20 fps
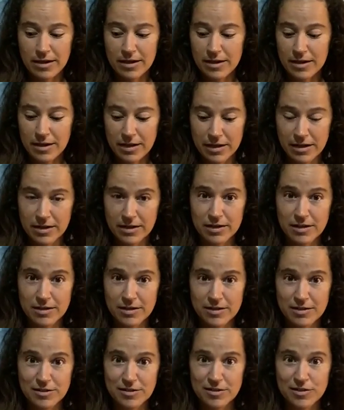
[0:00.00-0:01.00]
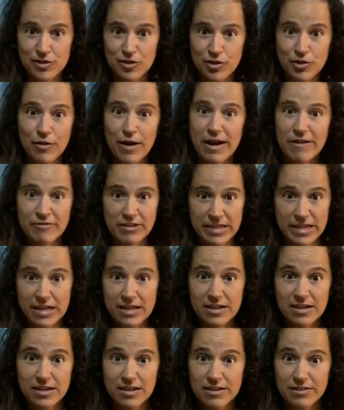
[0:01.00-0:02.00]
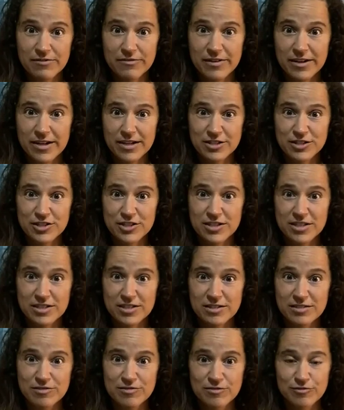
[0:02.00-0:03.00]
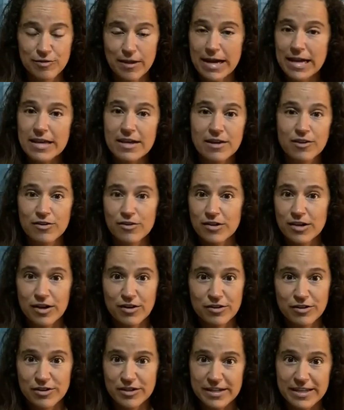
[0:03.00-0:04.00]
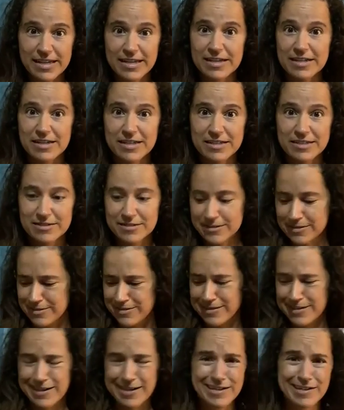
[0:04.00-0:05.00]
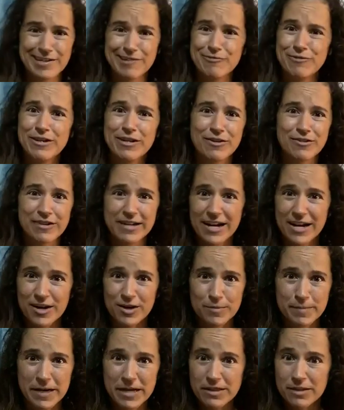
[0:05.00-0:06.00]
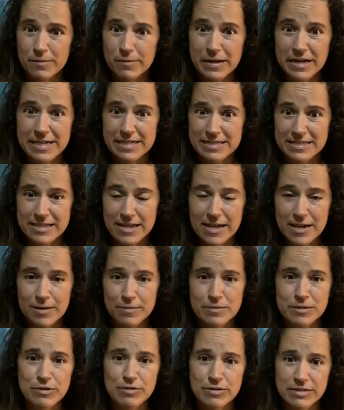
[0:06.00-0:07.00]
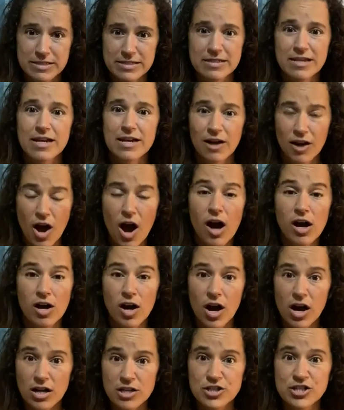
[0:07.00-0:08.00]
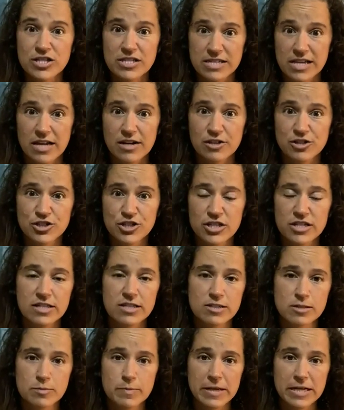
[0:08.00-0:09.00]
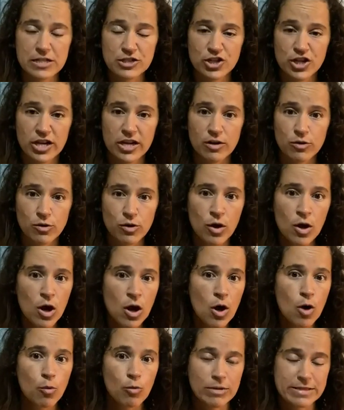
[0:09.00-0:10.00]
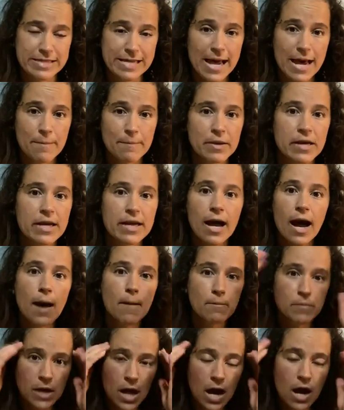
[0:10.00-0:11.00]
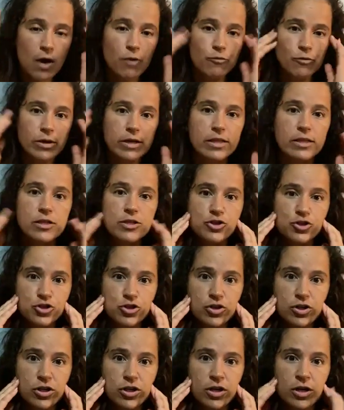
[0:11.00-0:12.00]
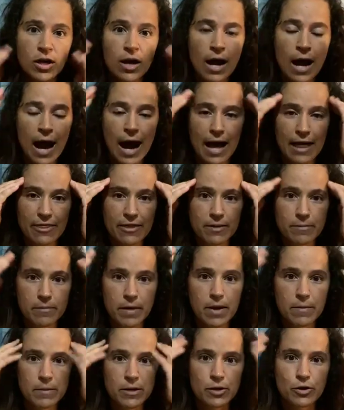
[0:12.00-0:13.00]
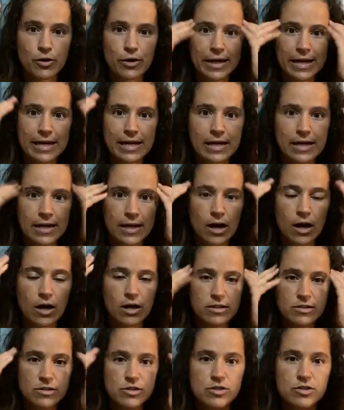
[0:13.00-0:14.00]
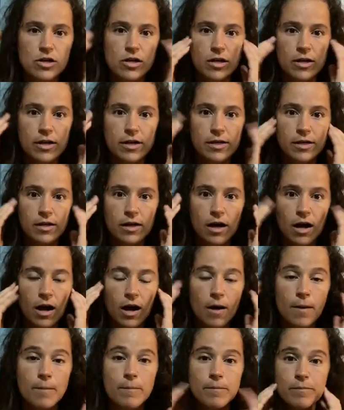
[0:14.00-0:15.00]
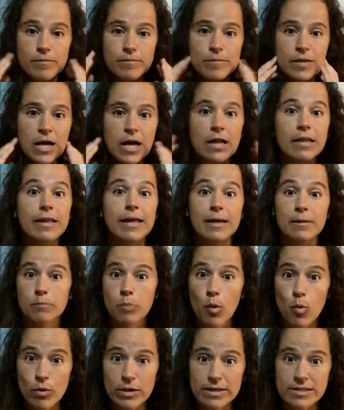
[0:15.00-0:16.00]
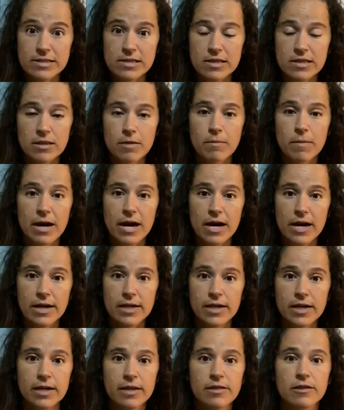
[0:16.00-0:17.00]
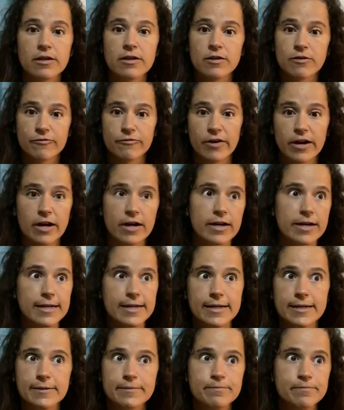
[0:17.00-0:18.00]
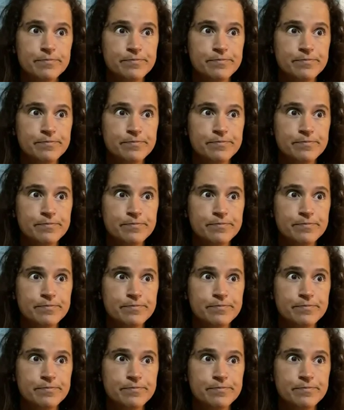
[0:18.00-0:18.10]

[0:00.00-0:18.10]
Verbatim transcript: and you have a kidney infection, Reiki will go to your kidneys. It's like we don't care about the bicep. So it's a, a, conscious energy that's being channeled. What's happening? I'm not really sure. I think maybe you're hitting on certain um, like points in the body that are very